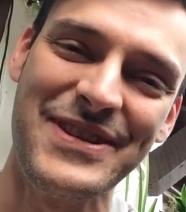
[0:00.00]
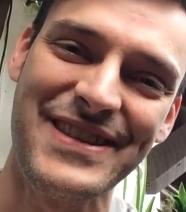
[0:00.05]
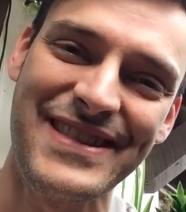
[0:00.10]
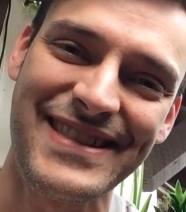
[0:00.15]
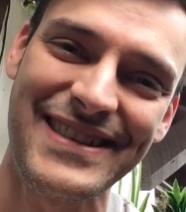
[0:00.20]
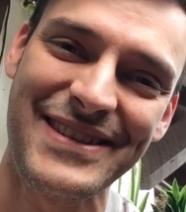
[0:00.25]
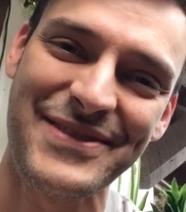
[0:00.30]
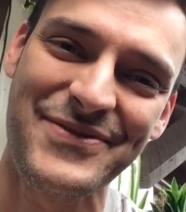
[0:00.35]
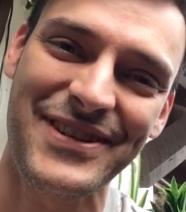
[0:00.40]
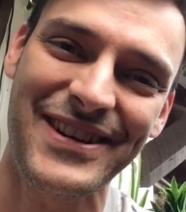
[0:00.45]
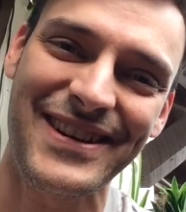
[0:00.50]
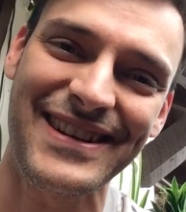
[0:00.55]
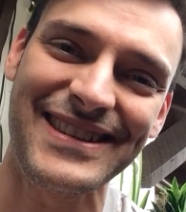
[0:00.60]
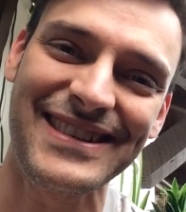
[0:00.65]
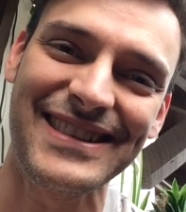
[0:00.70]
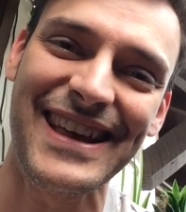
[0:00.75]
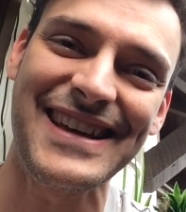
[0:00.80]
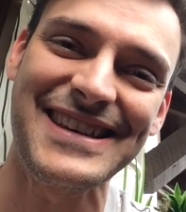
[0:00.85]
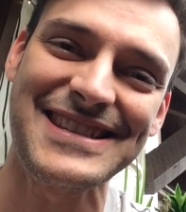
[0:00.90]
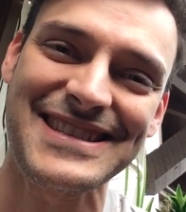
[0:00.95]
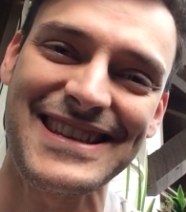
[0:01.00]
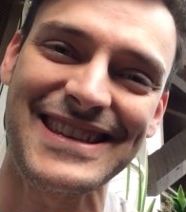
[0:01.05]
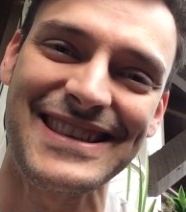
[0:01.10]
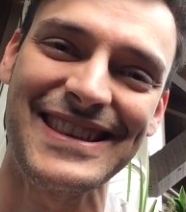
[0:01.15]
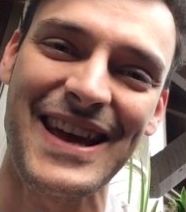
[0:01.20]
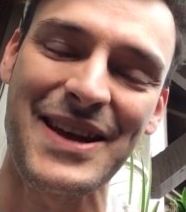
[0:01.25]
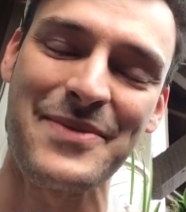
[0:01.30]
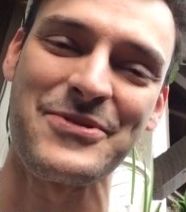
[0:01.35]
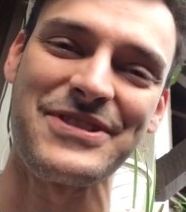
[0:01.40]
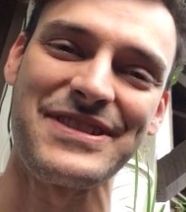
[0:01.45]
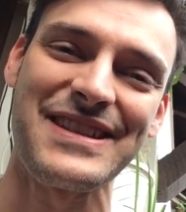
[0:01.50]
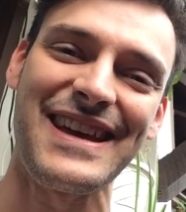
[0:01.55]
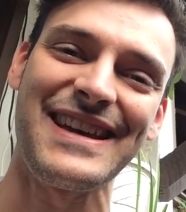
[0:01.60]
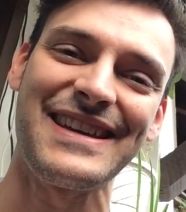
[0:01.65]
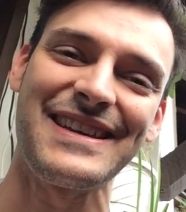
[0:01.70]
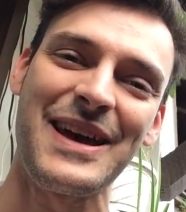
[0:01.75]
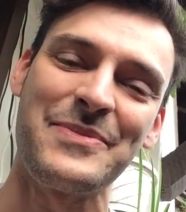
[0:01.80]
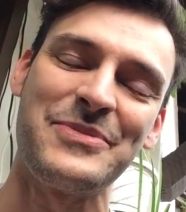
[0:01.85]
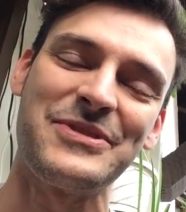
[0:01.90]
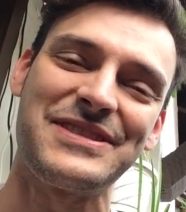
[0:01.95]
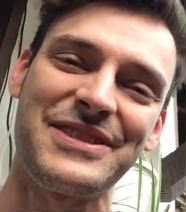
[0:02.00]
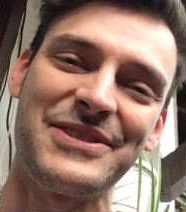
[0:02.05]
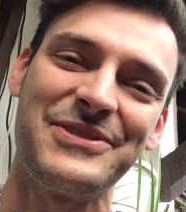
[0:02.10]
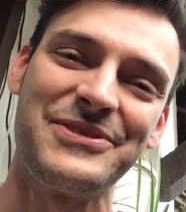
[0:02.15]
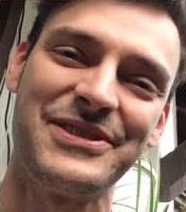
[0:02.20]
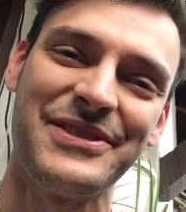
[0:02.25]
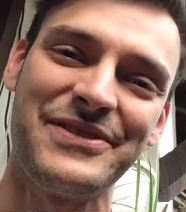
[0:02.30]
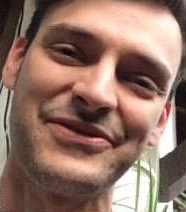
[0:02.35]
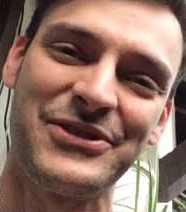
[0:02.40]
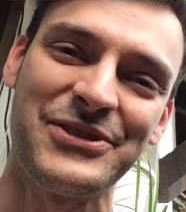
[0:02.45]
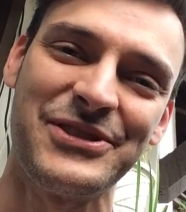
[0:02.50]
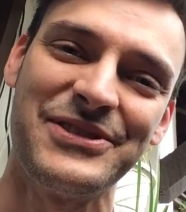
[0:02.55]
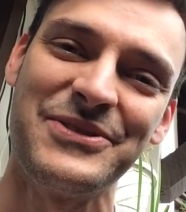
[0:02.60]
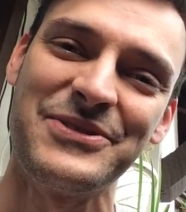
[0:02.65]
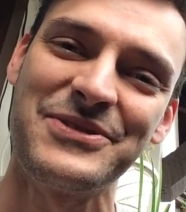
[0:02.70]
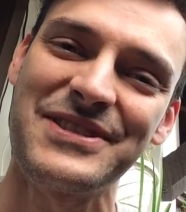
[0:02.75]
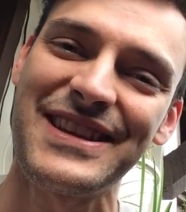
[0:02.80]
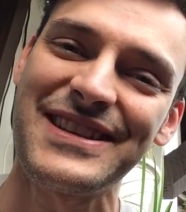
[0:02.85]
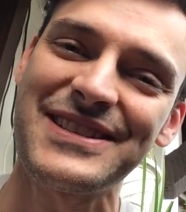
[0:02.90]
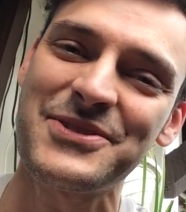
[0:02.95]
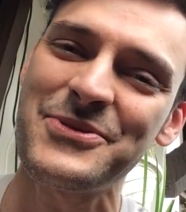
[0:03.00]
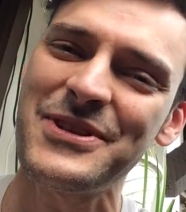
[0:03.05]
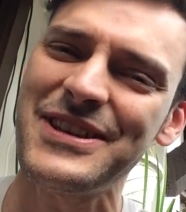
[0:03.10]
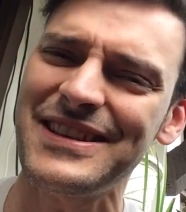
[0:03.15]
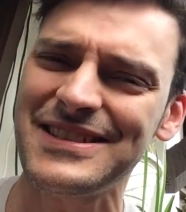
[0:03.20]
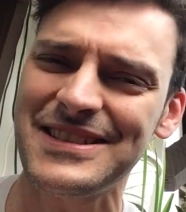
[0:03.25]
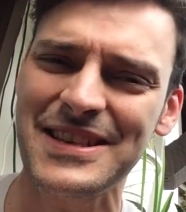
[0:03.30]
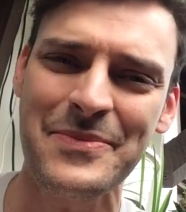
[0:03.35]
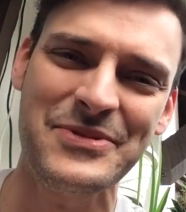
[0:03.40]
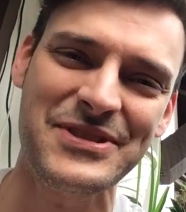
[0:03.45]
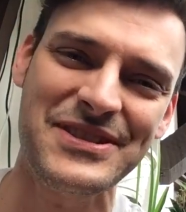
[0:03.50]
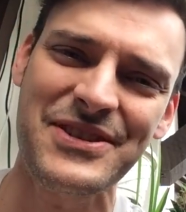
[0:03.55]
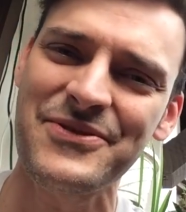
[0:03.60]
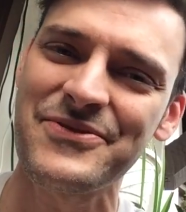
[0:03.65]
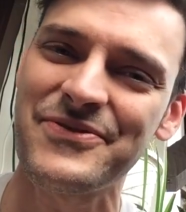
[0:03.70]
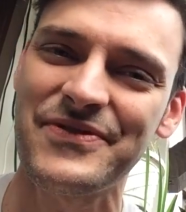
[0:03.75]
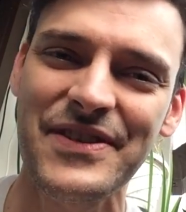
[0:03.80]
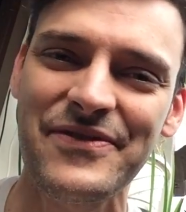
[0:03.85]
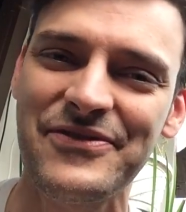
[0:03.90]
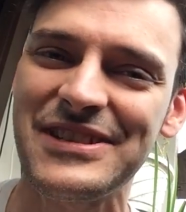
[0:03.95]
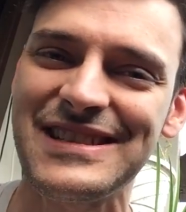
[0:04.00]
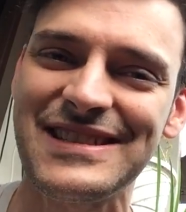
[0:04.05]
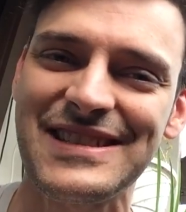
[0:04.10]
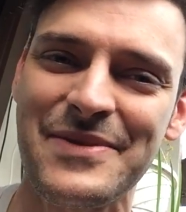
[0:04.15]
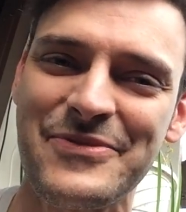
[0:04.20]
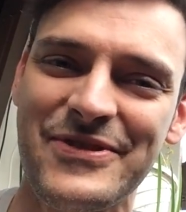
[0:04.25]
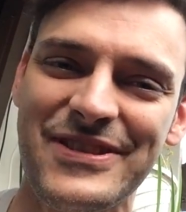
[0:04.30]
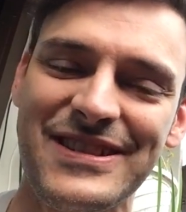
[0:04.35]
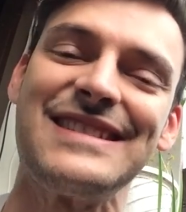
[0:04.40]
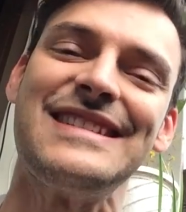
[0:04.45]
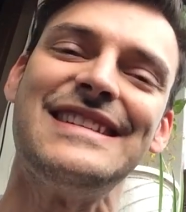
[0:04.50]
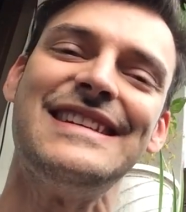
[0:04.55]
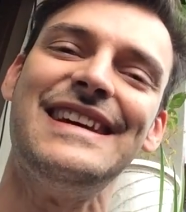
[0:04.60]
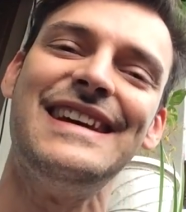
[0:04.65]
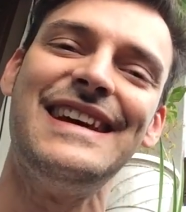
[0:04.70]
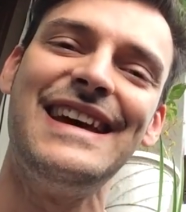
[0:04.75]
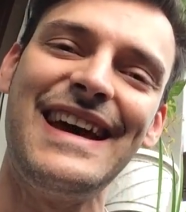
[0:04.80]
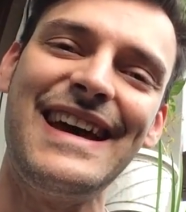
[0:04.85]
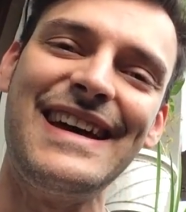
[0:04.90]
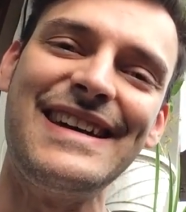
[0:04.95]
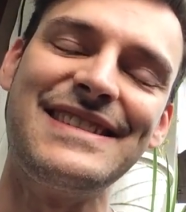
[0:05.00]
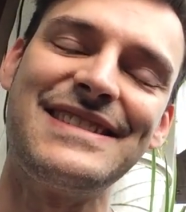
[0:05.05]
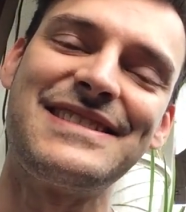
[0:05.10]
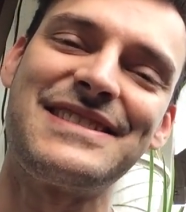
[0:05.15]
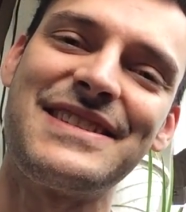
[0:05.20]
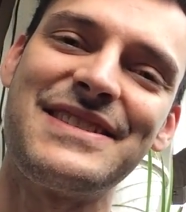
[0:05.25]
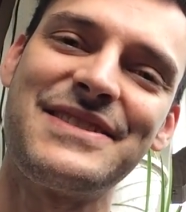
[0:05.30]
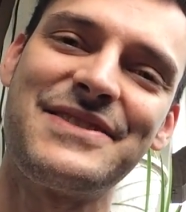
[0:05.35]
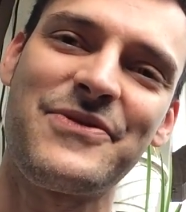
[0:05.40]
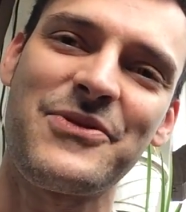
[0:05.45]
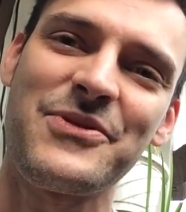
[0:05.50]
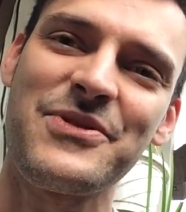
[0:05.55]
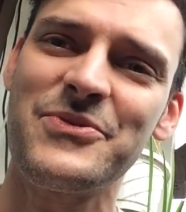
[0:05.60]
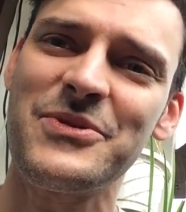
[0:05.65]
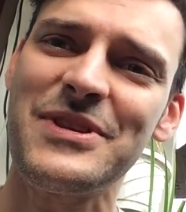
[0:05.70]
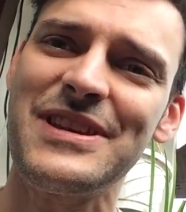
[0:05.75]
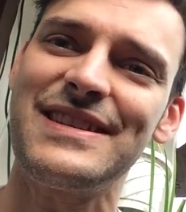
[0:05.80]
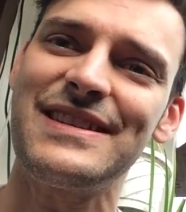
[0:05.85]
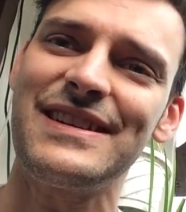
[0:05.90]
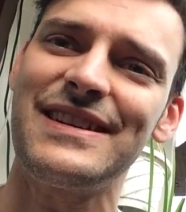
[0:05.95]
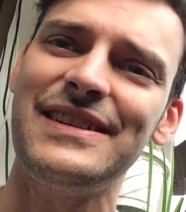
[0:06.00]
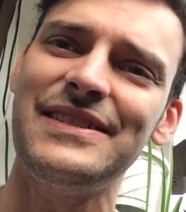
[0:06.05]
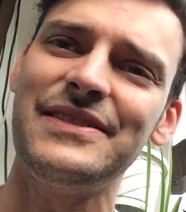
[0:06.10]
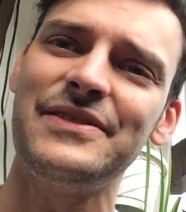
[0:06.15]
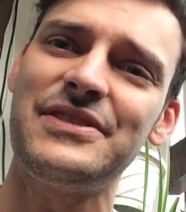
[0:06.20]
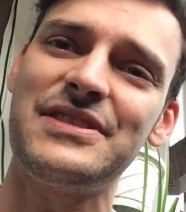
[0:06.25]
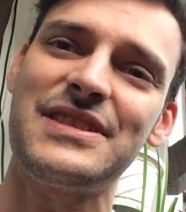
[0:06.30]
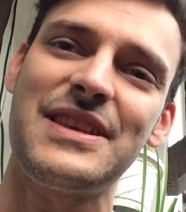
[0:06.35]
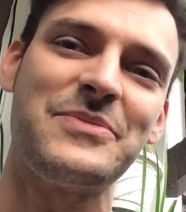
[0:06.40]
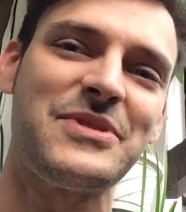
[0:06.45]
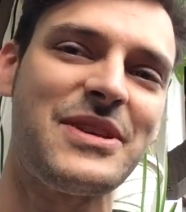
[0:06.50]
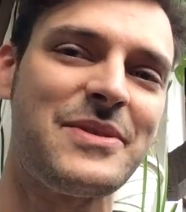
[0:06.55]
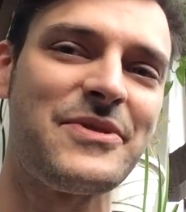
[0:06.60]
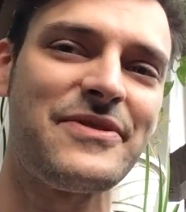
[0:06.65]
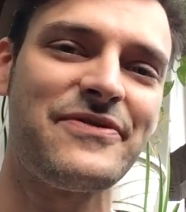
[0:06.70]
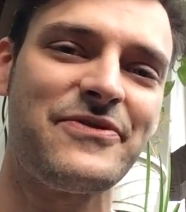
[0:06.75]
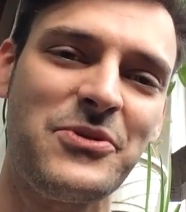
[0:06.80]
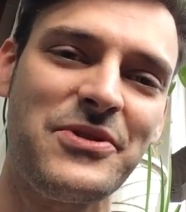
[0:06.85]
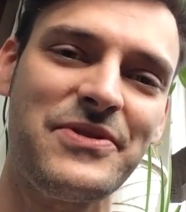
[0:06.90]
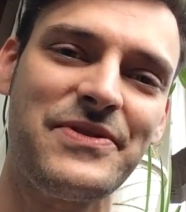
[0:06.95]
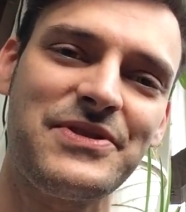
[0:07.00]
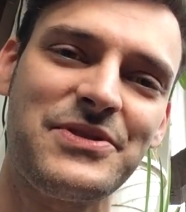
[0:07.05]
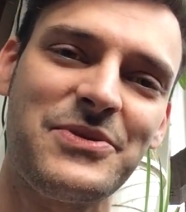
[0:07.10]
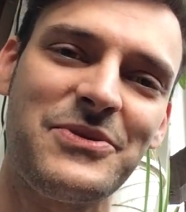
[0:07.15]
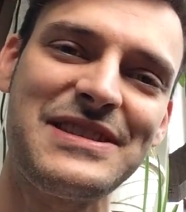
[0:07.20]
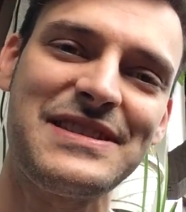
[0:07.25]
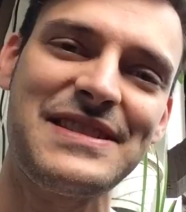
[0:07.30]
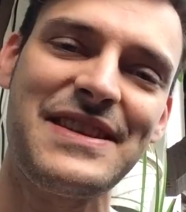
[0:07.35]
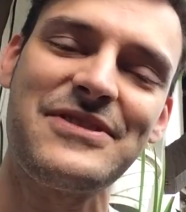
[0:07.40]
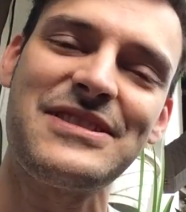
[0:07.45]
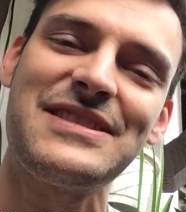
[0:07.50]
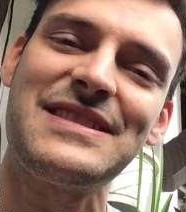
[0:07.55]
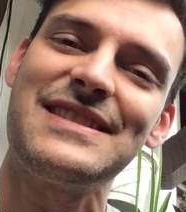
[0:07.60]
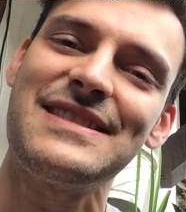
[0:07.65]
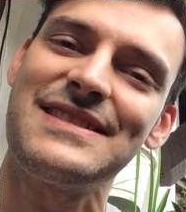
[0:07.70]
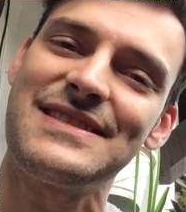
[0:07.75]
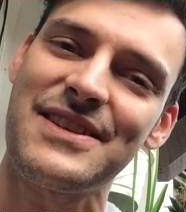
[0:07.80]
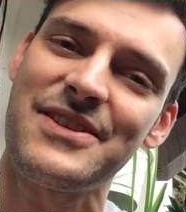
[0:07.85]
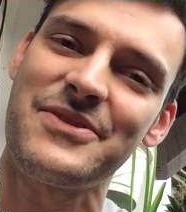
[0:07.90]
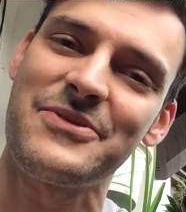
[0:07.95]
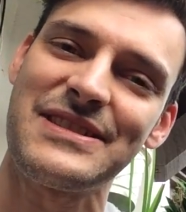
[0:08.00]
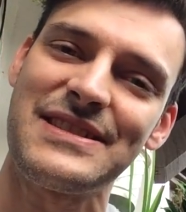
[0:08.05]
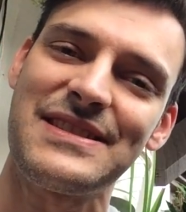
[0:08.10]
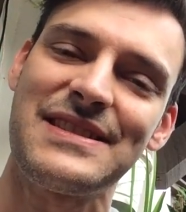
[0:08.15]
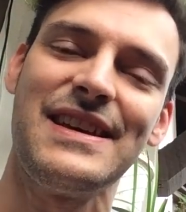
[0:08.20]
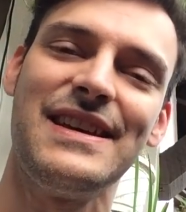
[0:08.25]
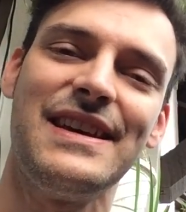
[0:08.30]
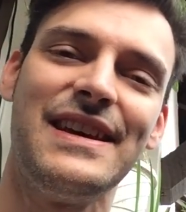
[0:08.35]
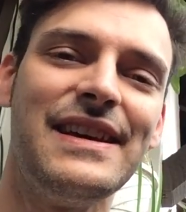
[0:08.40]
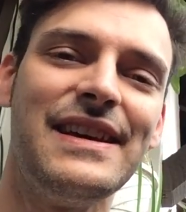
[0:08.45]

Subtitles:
with a very lazy Labor Day episode of Good News Next Week. It's episode 50-something, and this is for the week of September 4th, 2017. As always,